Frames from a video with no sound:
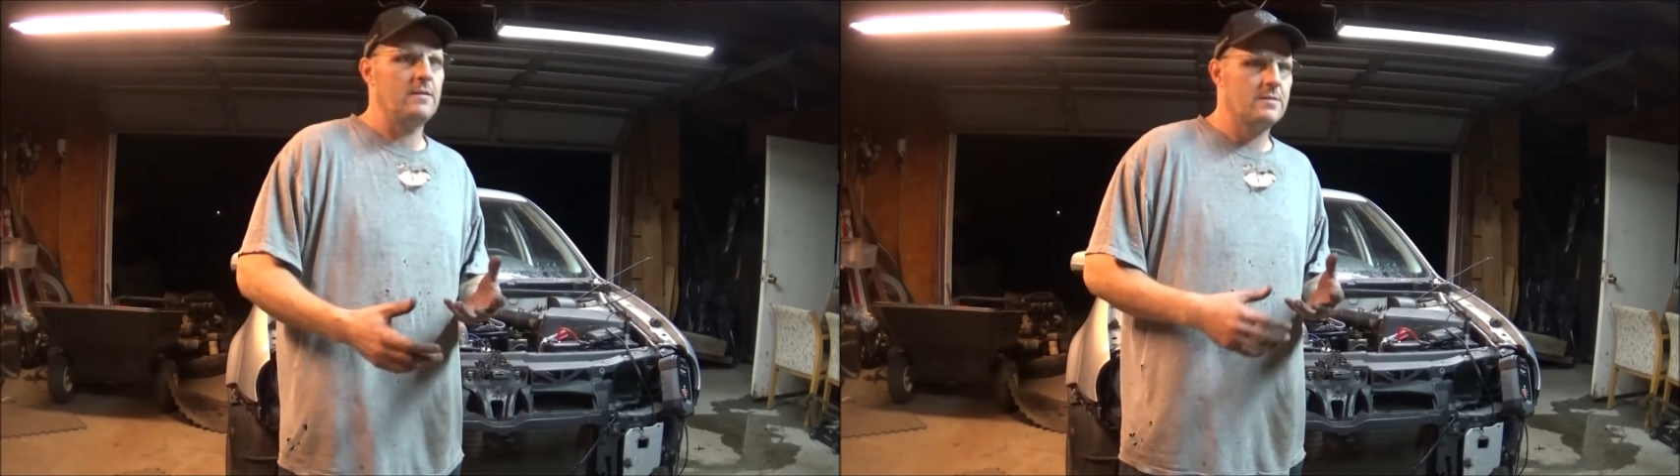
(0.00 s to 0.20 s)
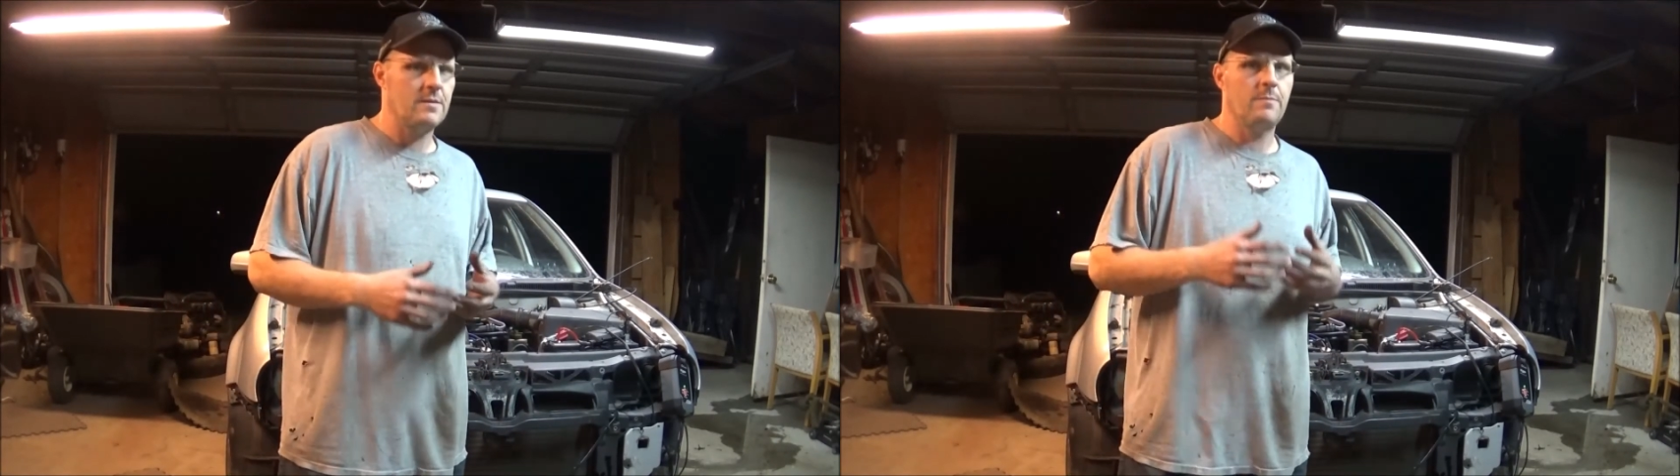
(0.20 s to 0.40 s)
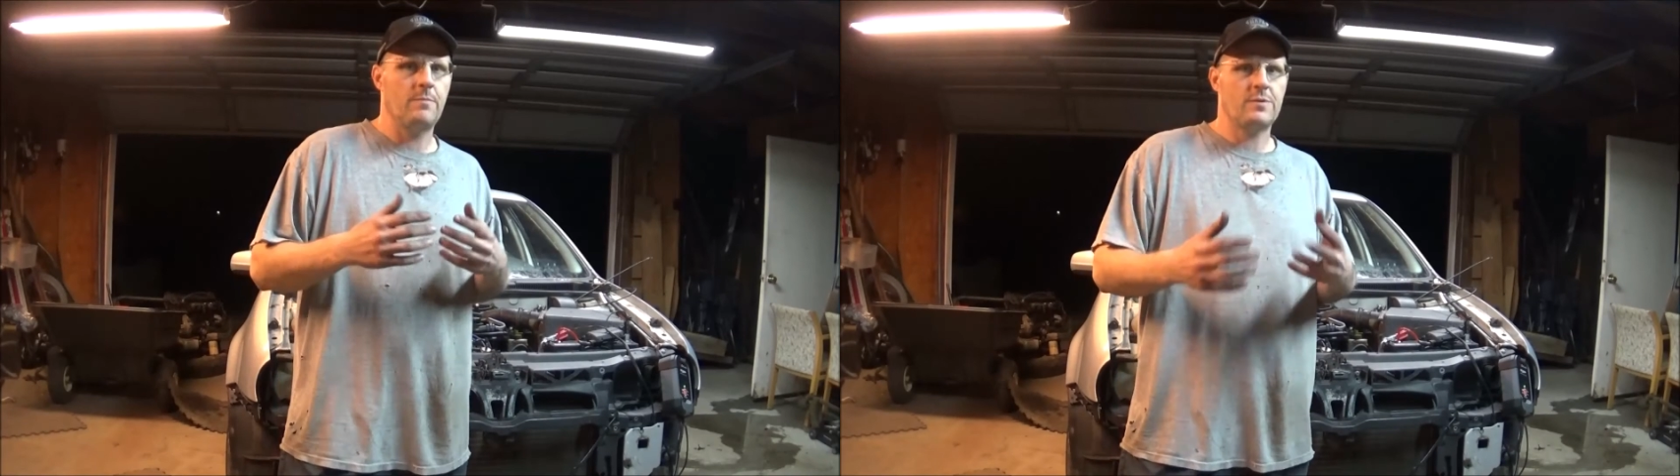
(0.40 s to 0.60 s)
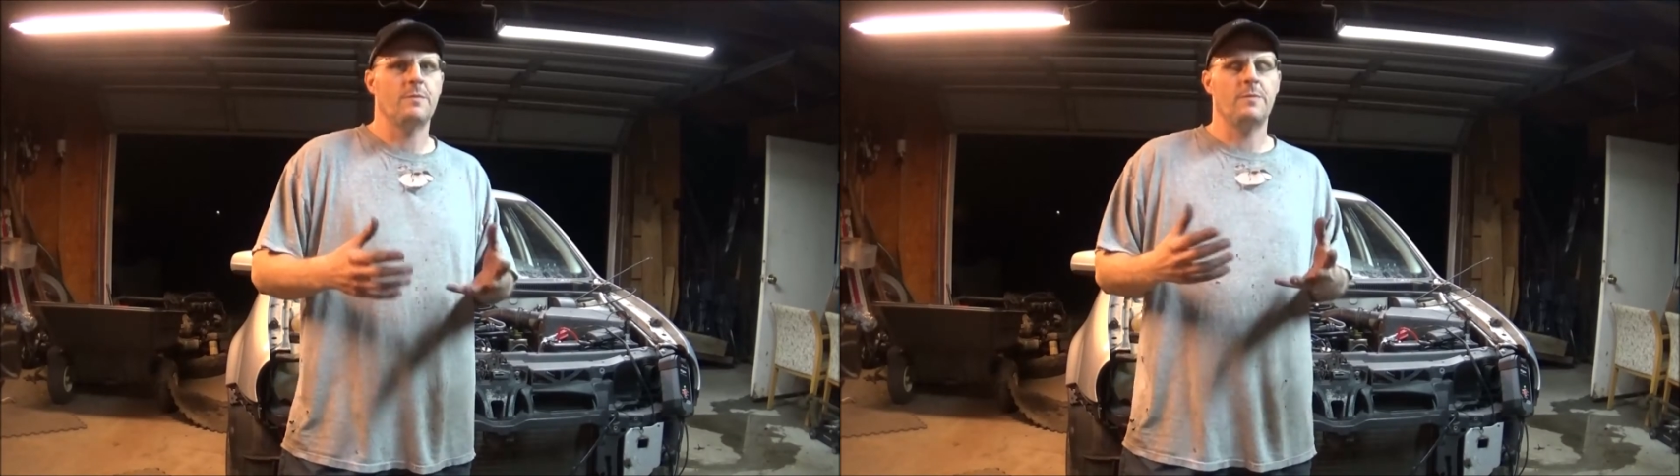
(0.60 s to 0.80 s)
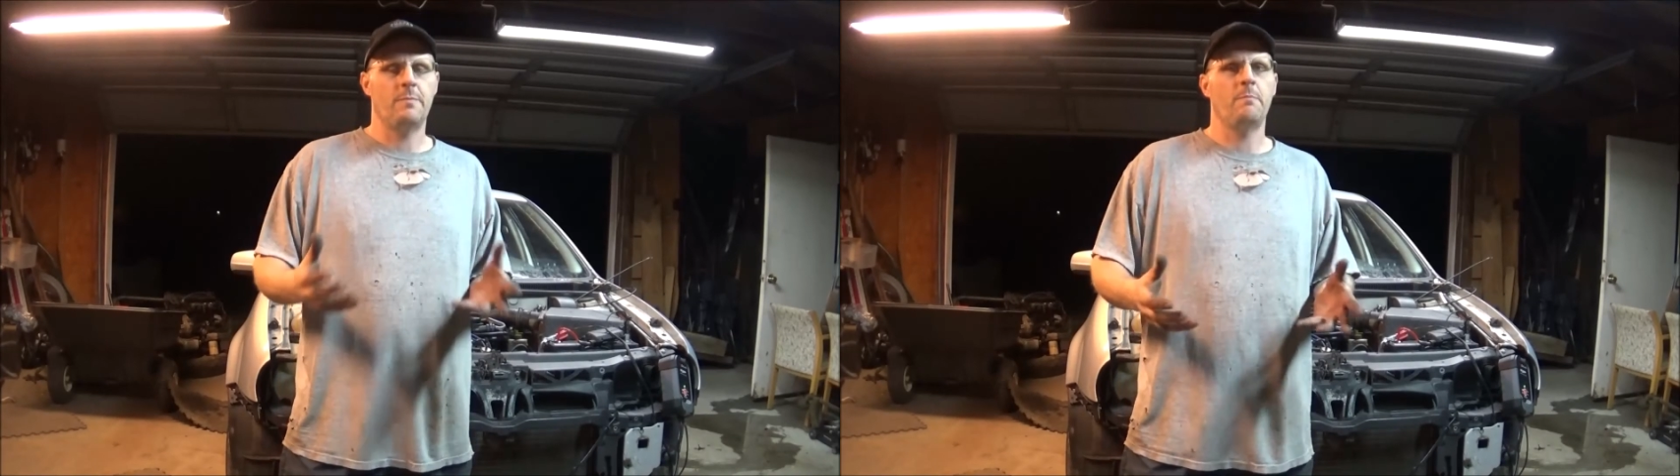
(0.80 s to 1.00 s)
some
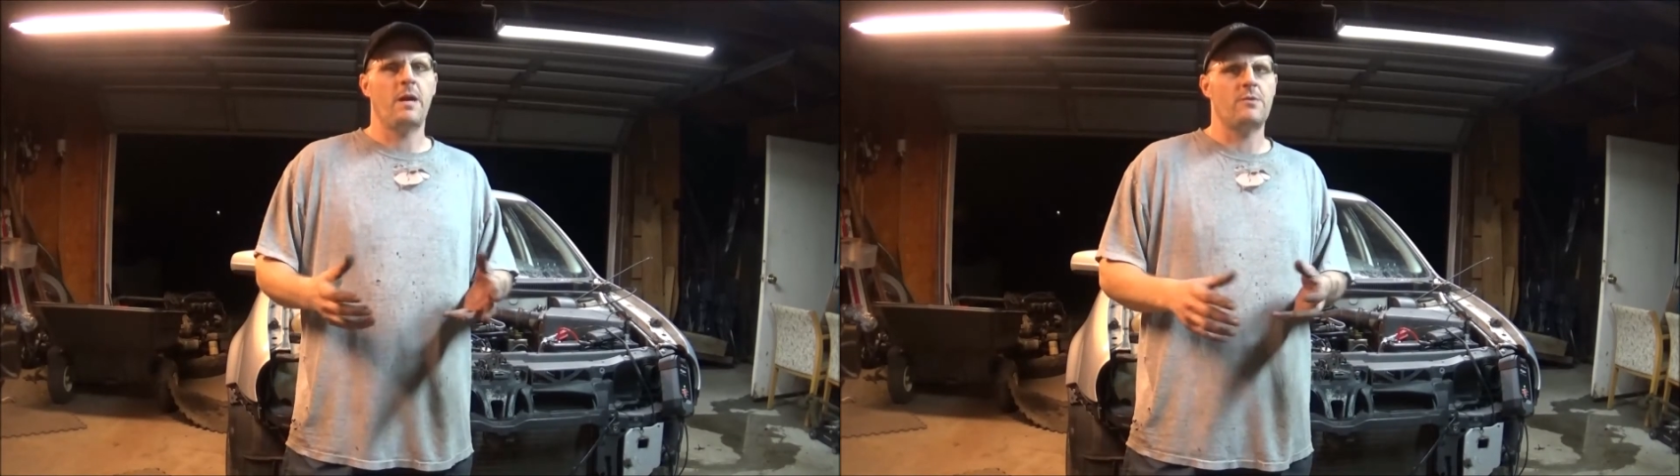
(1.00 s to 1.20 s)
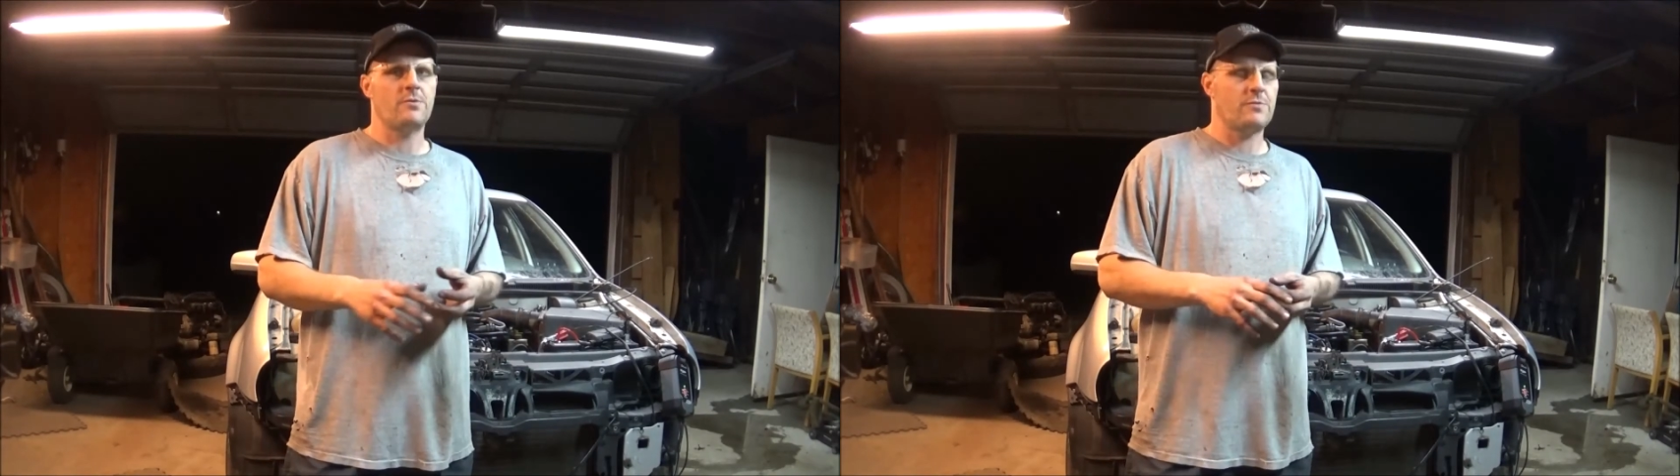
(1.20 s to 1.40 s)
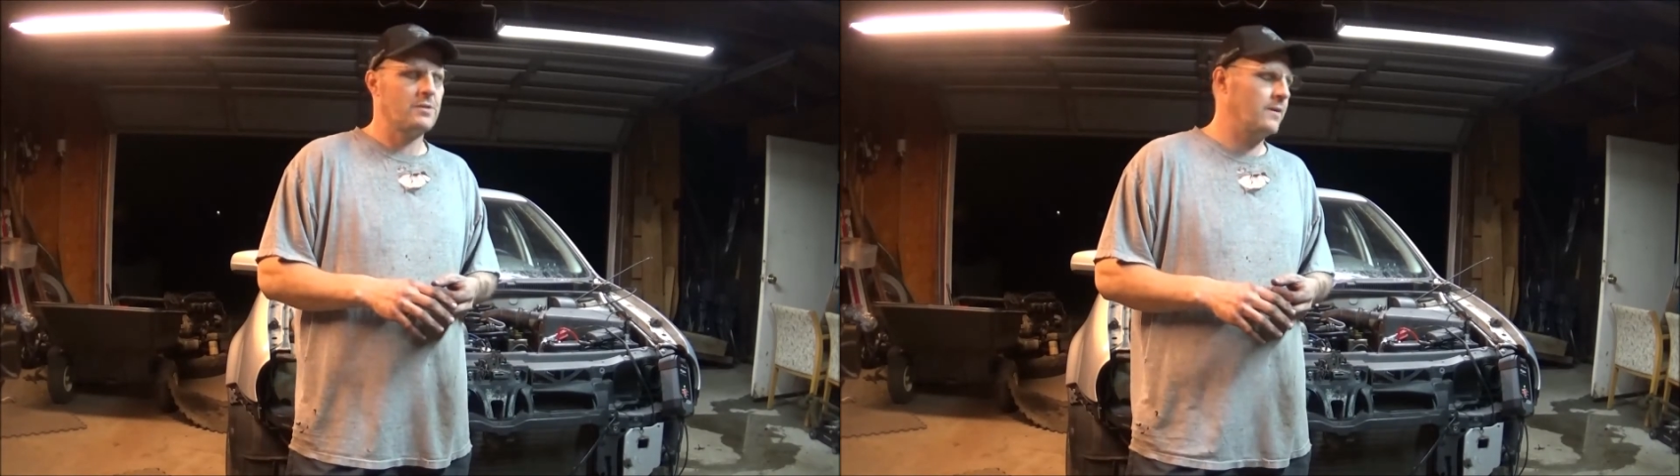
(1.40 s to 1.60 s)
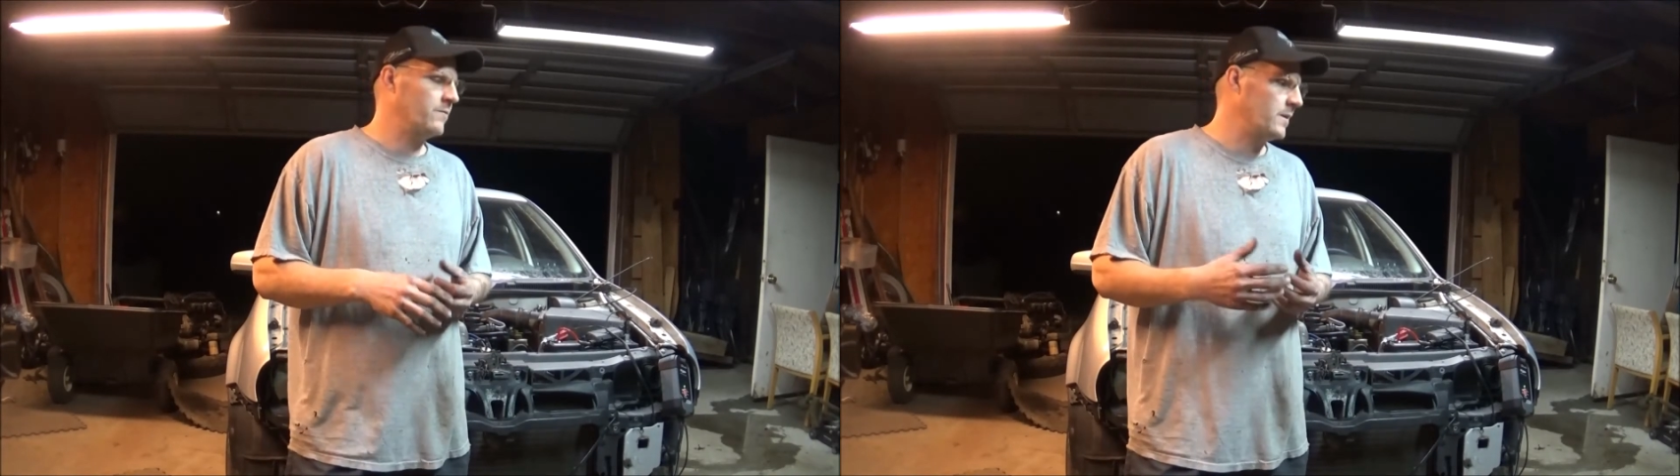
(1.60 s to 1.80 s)
of the major stuff